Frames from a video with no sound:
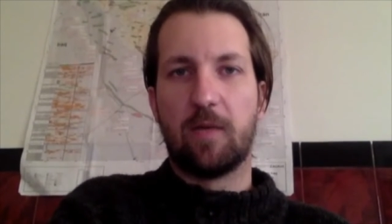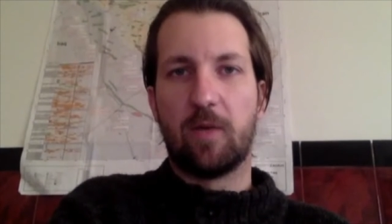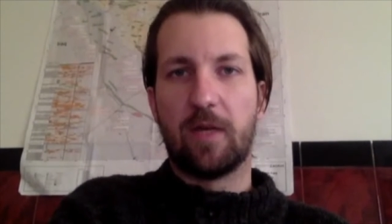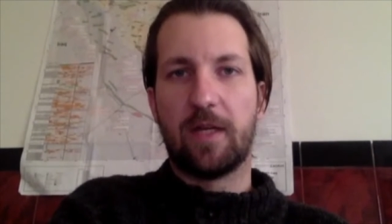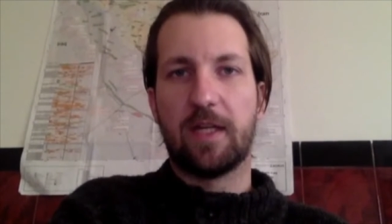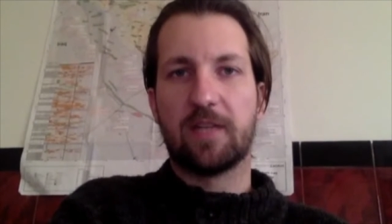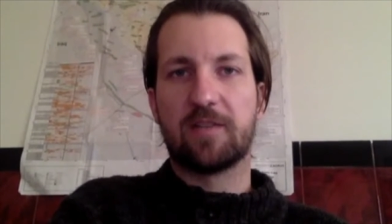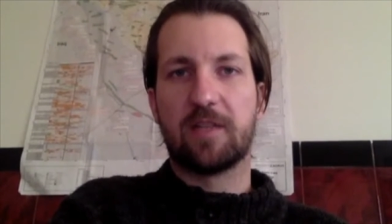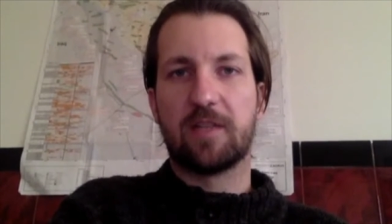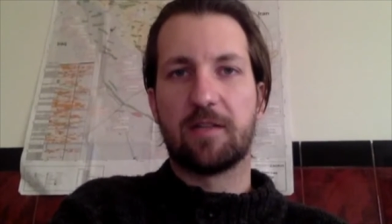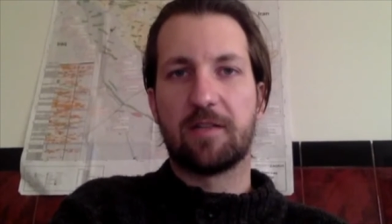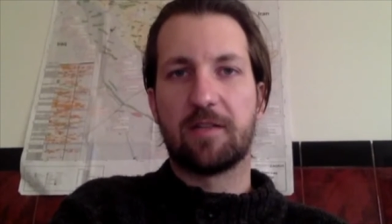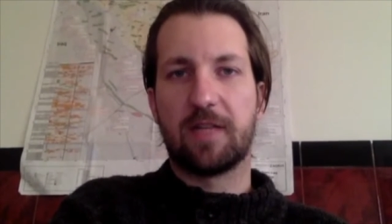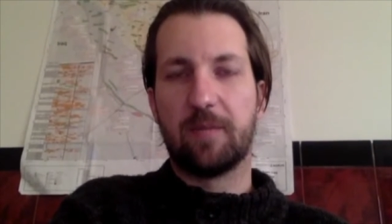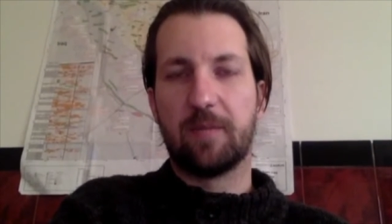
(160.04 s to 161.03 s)
A wedding is not
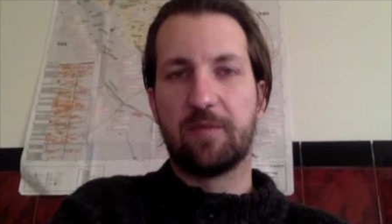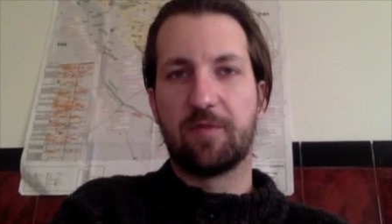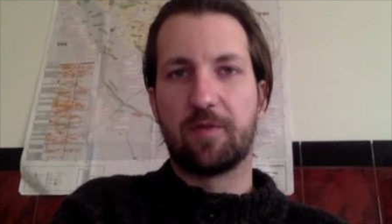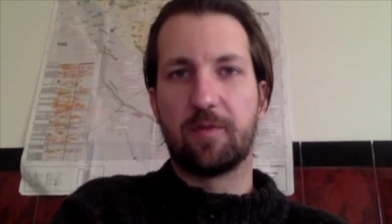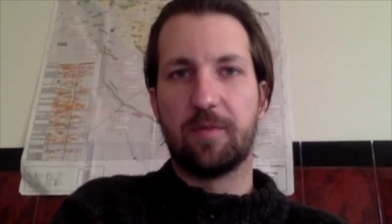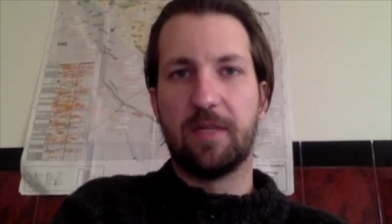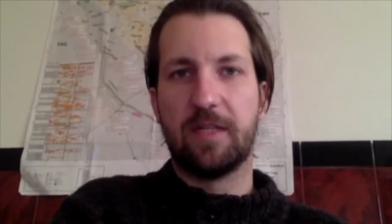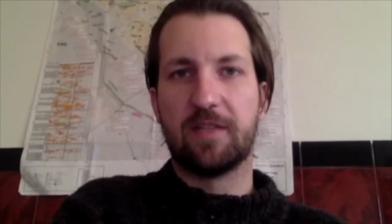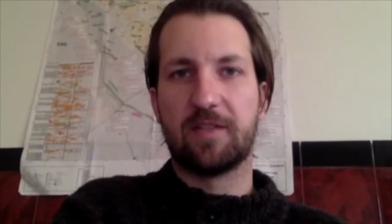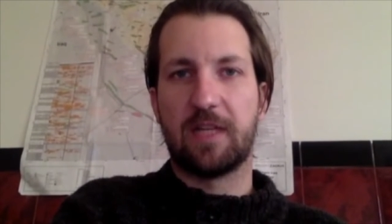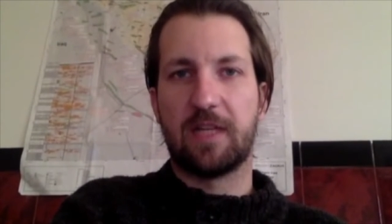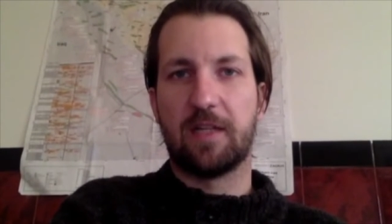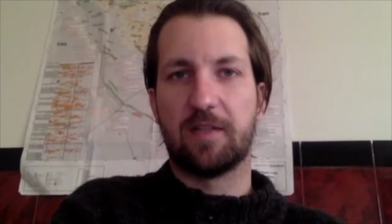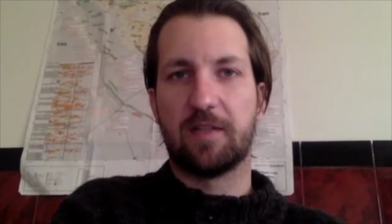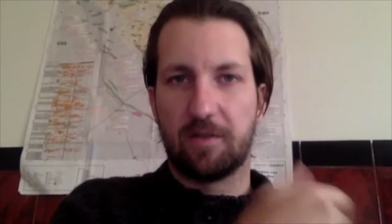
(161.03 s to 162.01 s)
a time for being
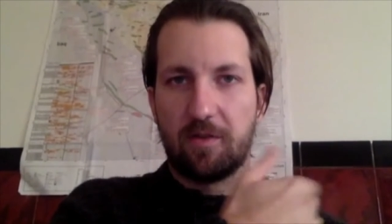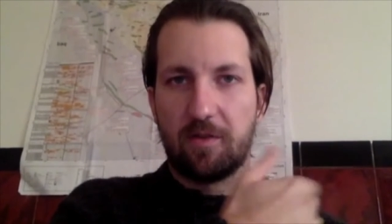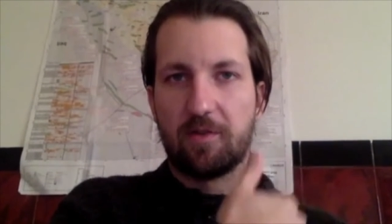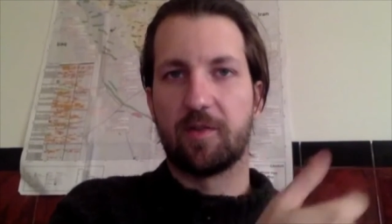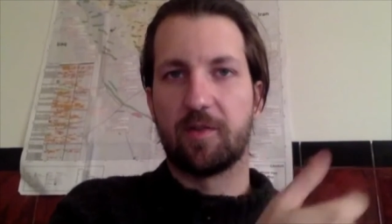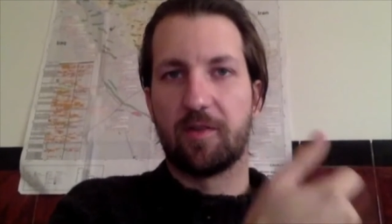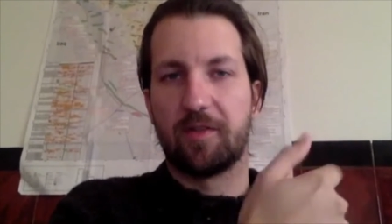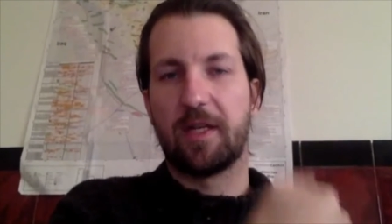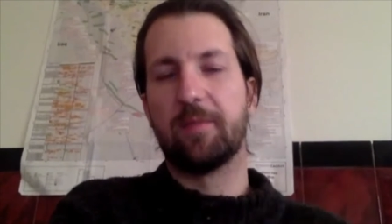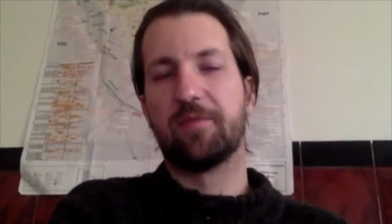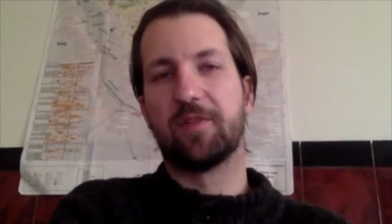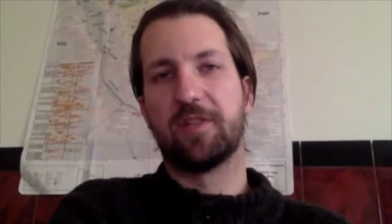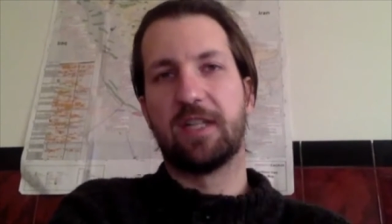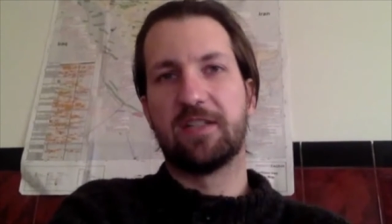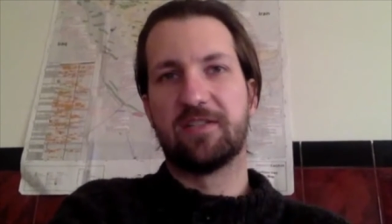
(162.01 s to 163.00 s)
sad. It's also a
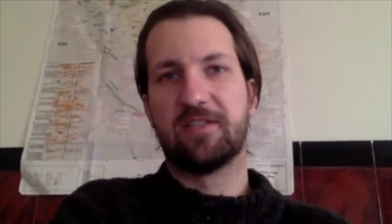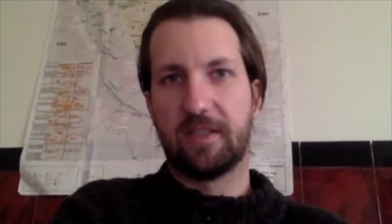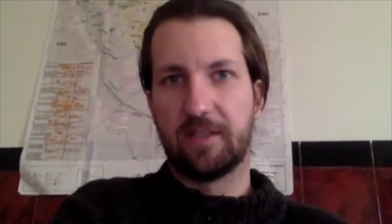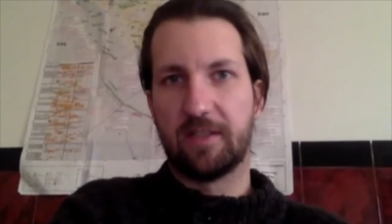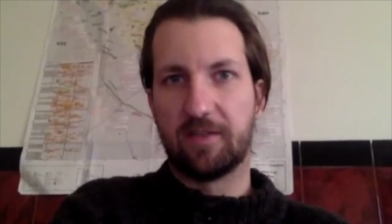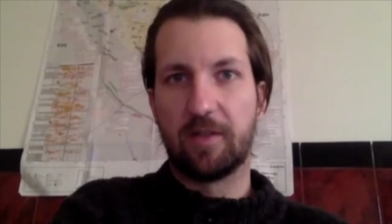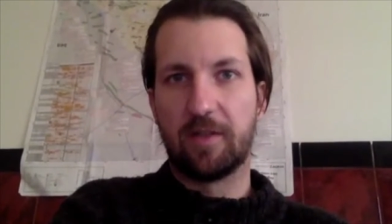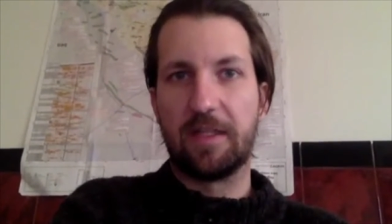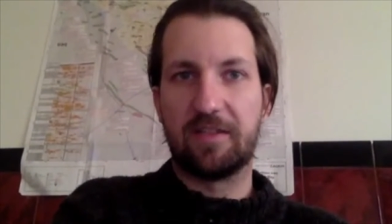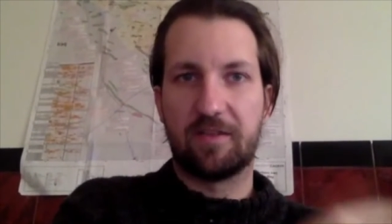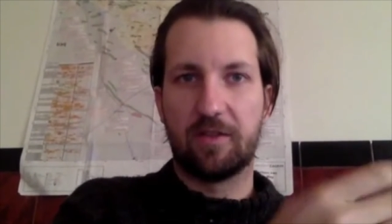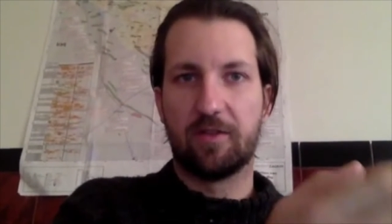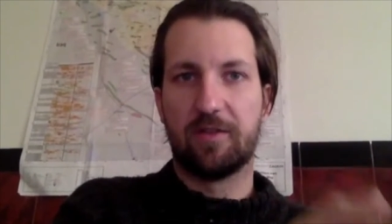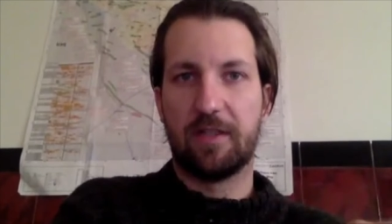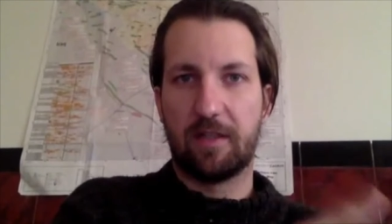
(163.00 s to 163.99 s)
time for dancing. So they
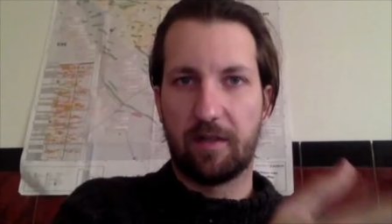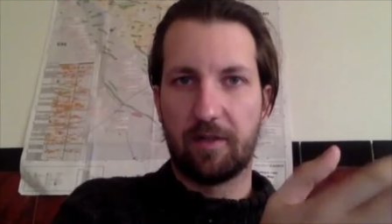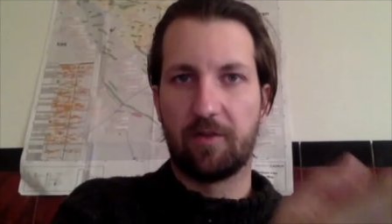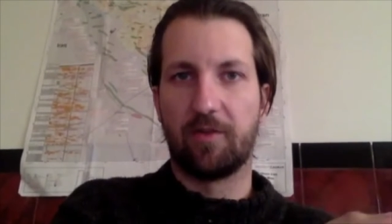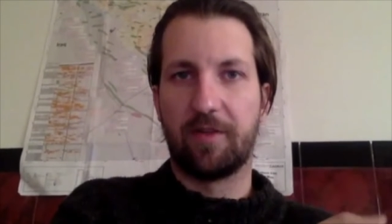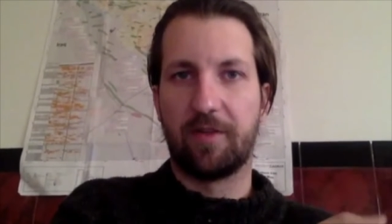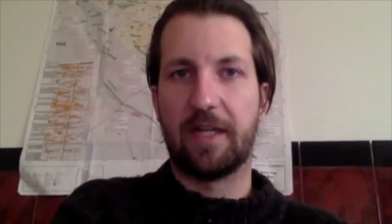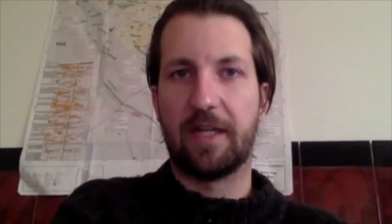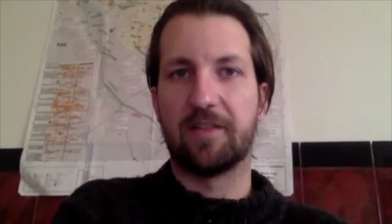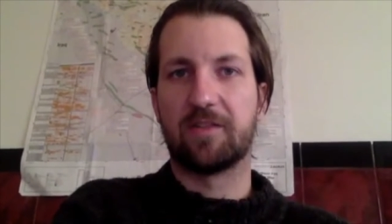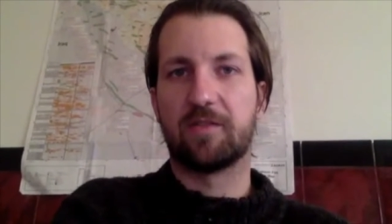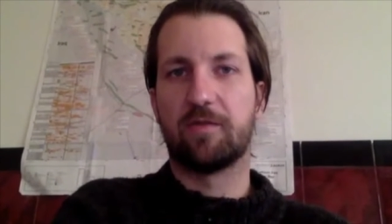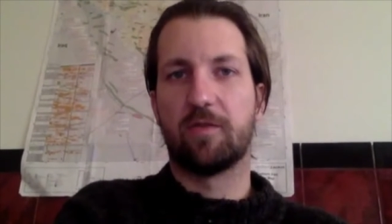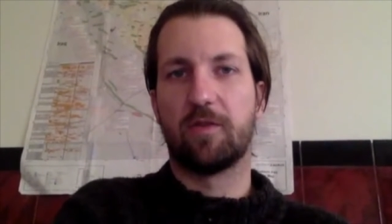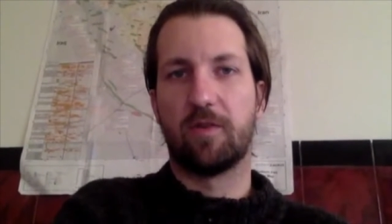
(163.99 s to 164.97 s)
still did a little
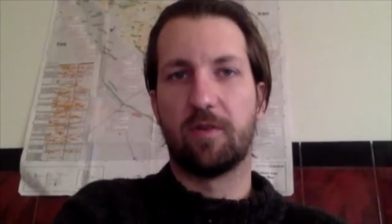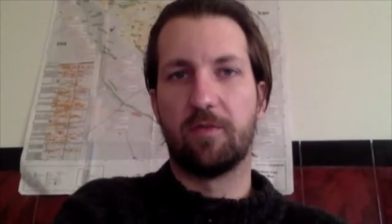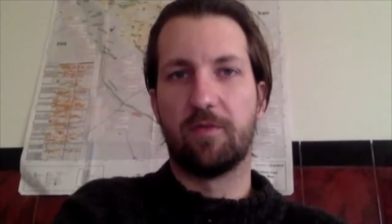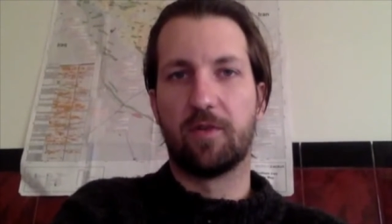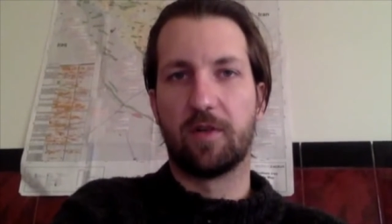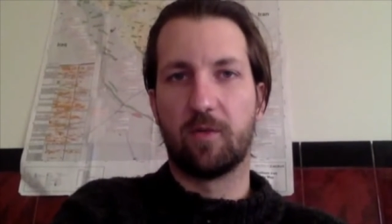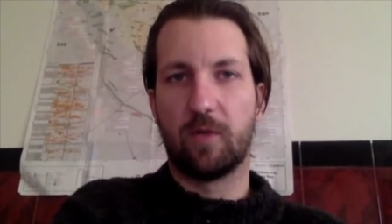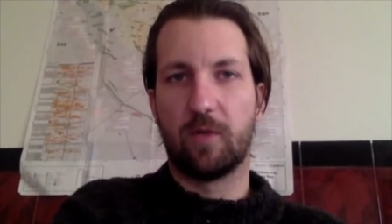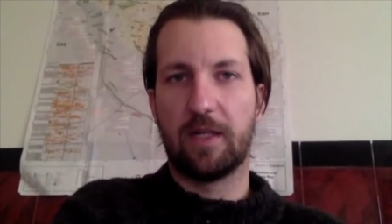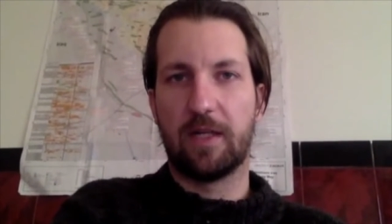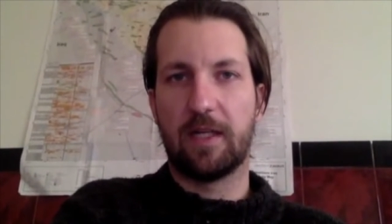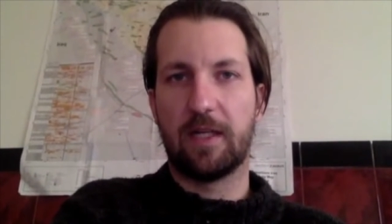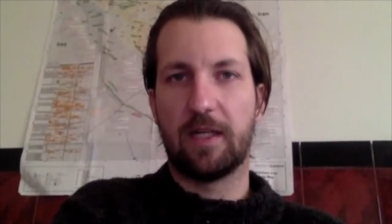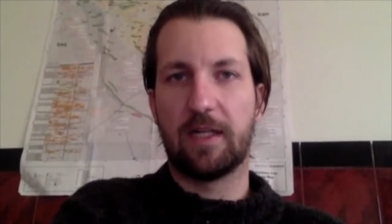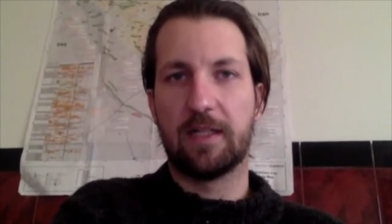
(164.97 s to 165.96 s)
dance for for the
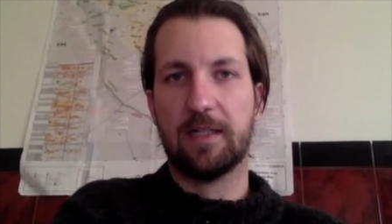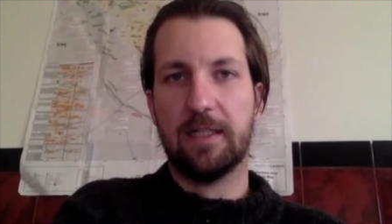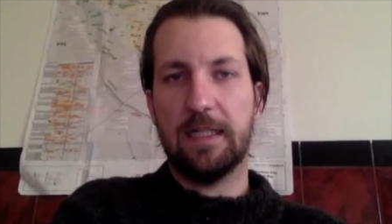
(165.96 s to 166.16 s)
wedding."